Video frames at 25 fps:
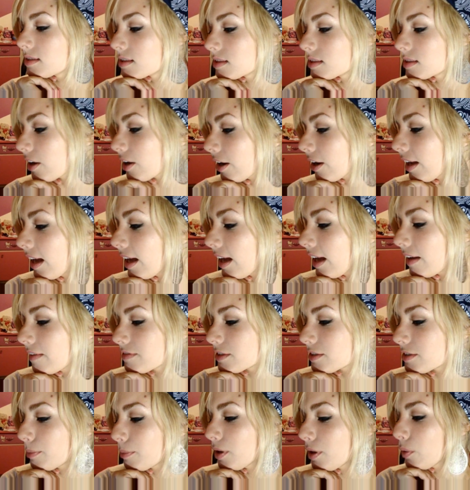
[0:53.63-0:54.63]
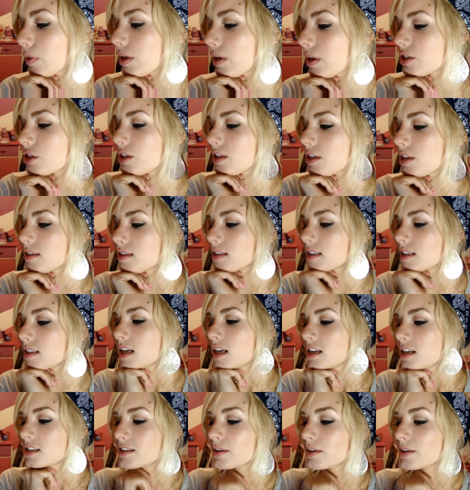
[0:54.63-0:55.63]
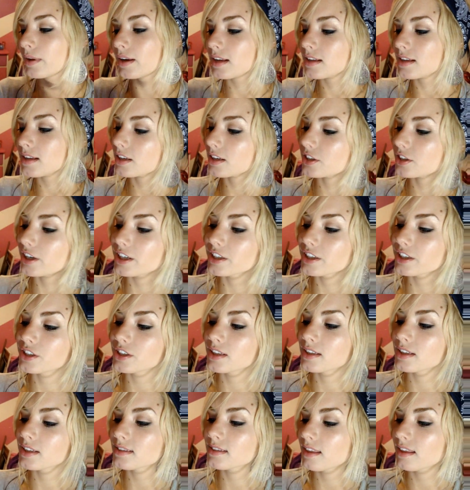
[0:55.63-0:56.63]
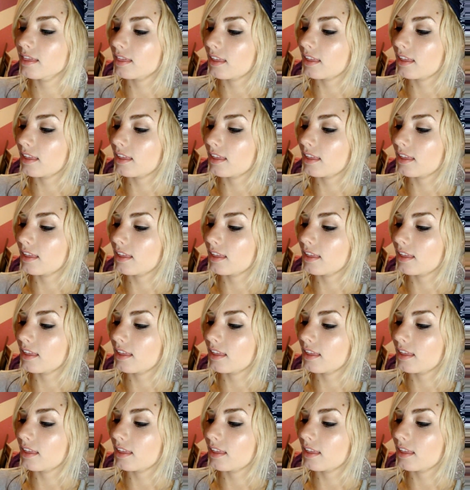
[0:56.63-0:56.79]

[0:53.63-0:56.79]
Sorry, I have so many questions, so any suggestions?